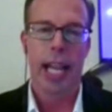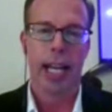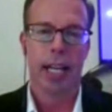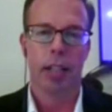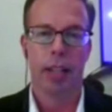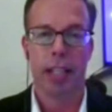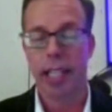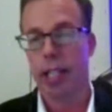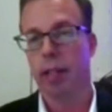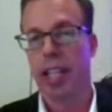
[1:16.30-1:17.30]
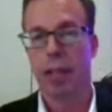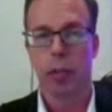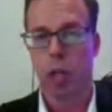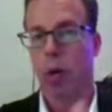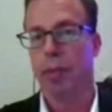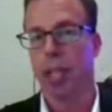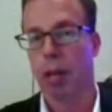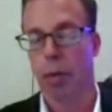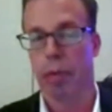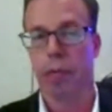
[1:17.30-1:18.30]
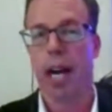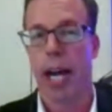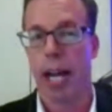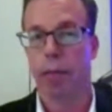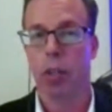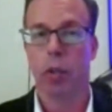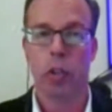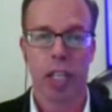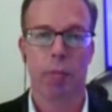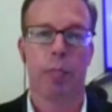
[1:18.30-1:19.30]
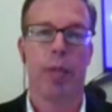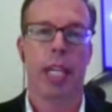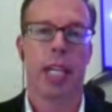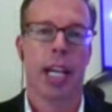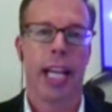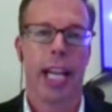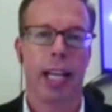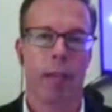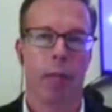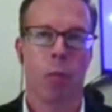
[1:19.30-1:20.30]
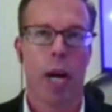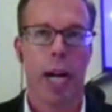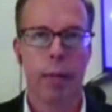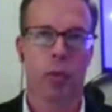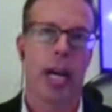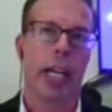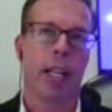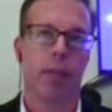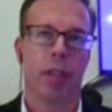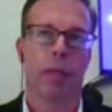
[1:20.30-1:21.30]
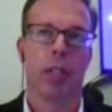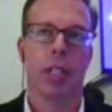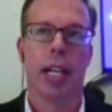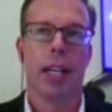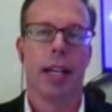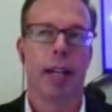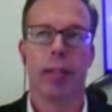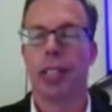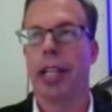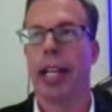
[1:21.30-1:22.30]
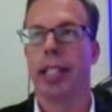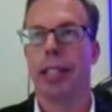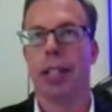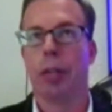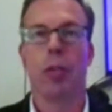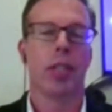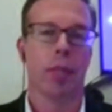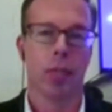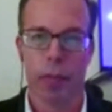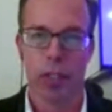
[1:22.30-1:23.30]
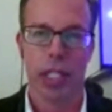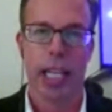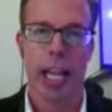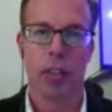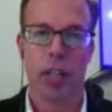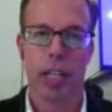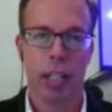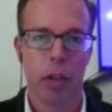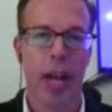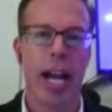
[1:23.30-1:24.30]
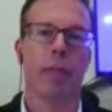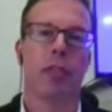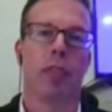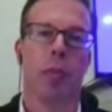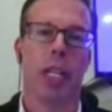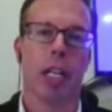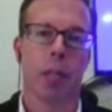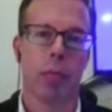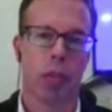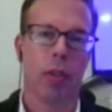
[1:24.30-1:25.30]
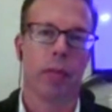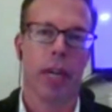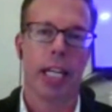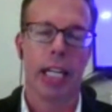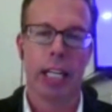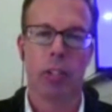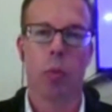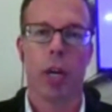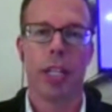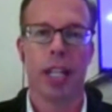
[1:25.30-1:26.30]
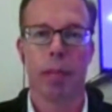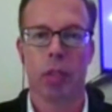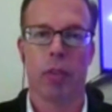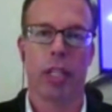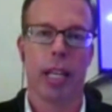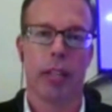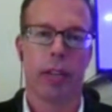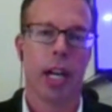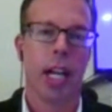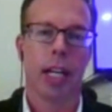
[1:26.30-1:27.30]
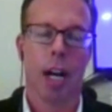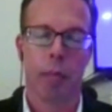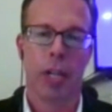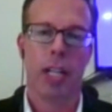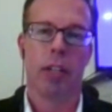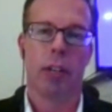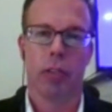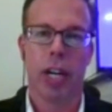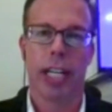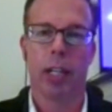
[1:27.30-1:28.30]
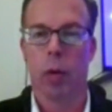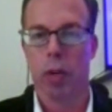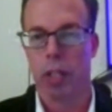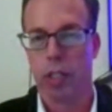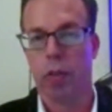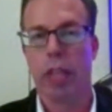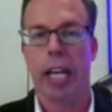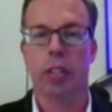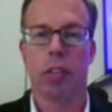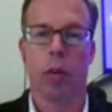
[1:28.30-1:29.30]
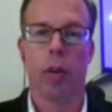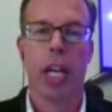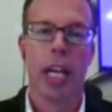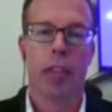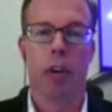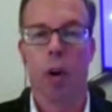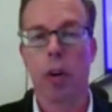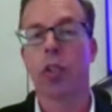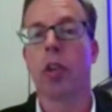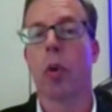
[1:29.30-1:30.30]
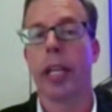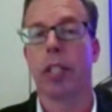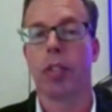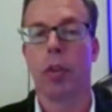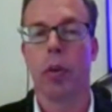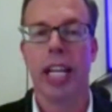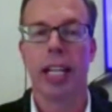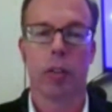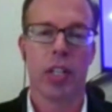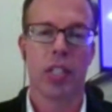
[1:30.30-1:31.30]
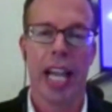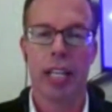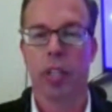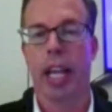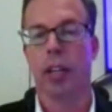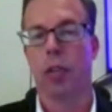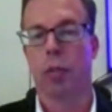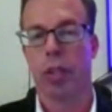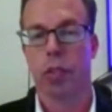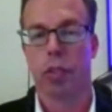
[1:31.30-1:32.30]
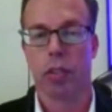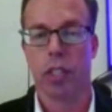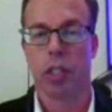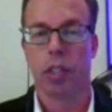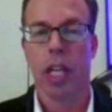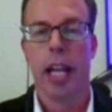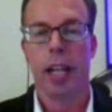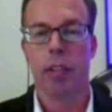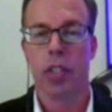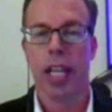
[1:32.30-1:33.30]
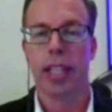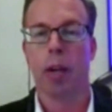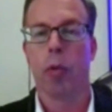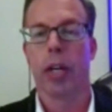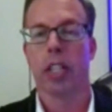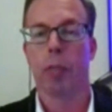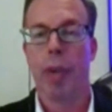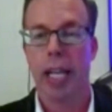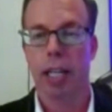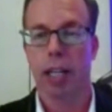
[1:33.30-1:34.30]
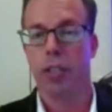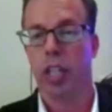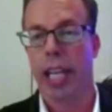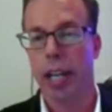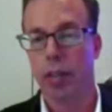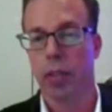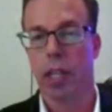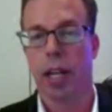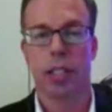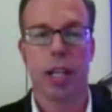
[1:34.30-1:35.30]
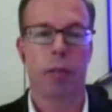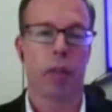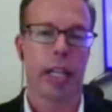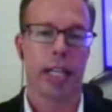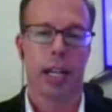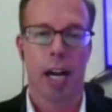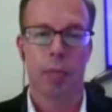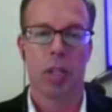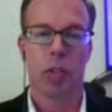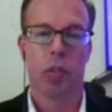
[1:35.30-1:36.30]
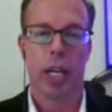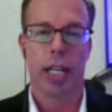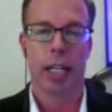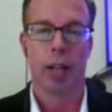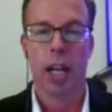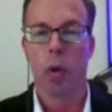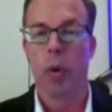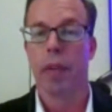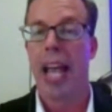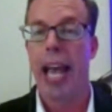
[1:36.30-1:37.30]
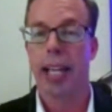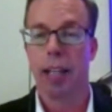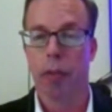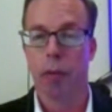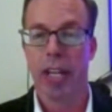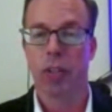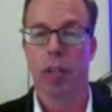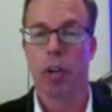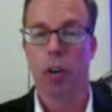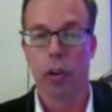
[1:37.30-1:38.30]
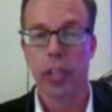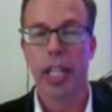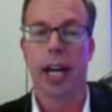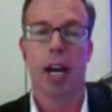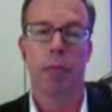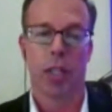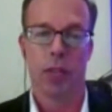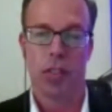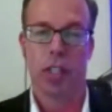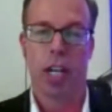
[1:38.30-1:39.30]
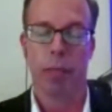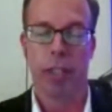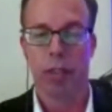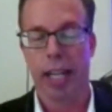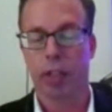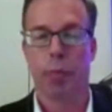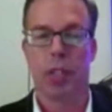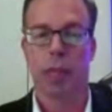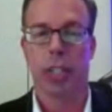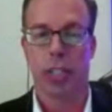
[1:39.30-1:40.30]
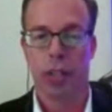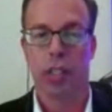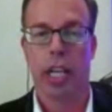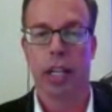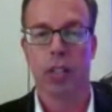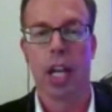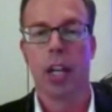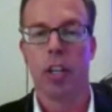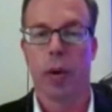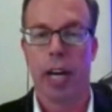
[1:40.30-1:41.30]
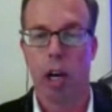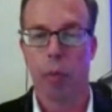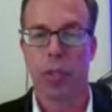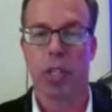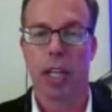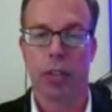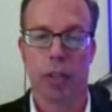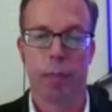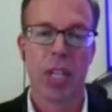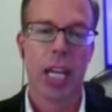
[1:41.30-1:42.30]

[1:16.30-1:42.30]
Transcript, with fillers: And the levels go up to number five. So you can be in a wide variety of different I would say, degrees of sophistication. And you have to become certified in each one, demonstrate that you're competent in your trading in order to do that. So they're also going to increase educational resources. And they're saying that we are expanding our educational content related to options trading. We have added information on early options assignment, that's specific to this case, to our help center.